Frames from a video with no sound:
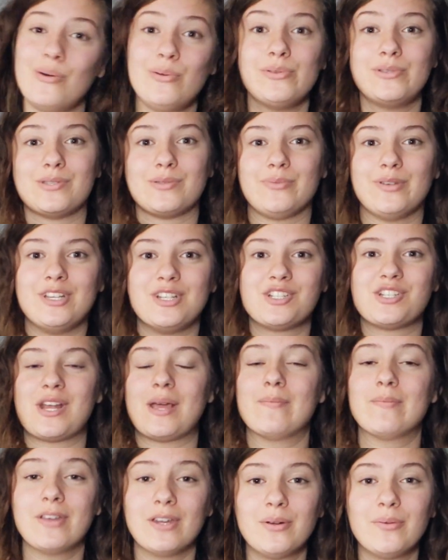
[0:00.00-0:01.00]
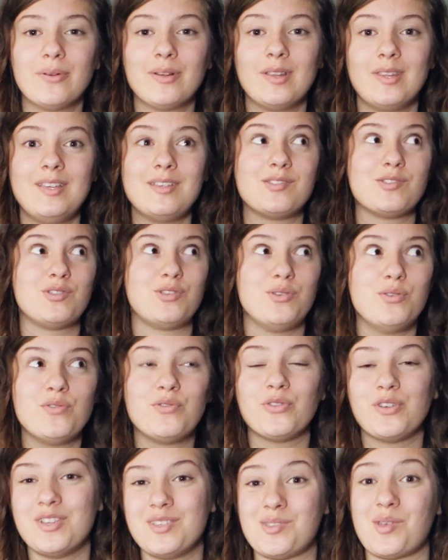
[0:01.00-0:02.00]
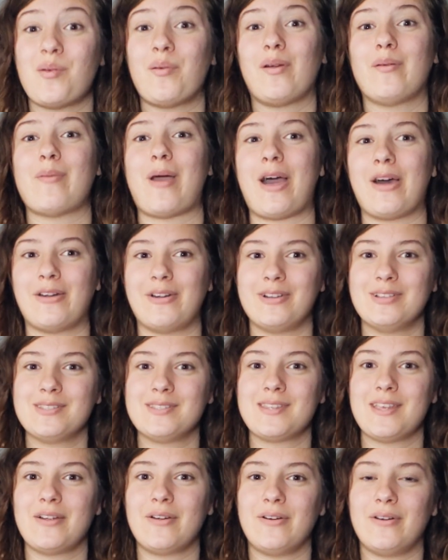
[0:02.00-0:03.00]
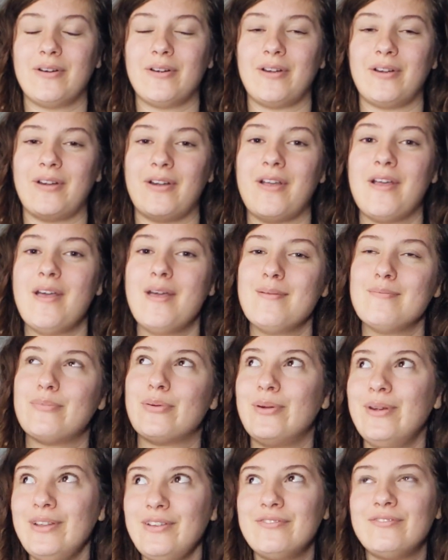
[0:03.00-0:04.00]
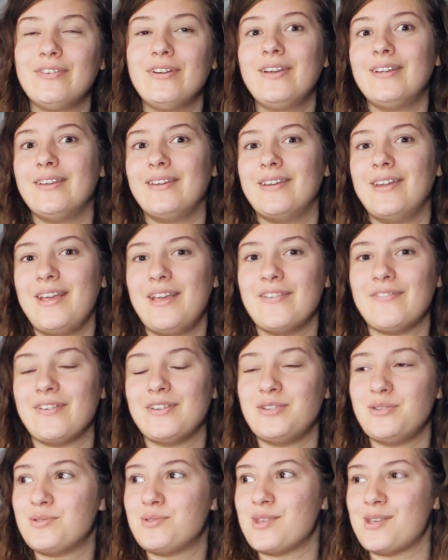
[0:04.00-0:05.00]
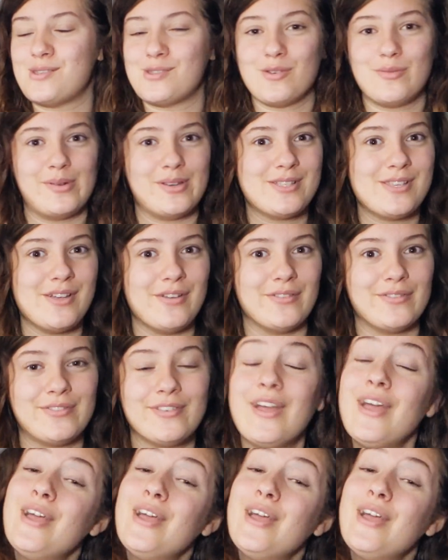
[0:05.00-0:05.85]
goal is reached, I'm gonna release 2 free sewing patterns that are pretty fun, if I do say so myself.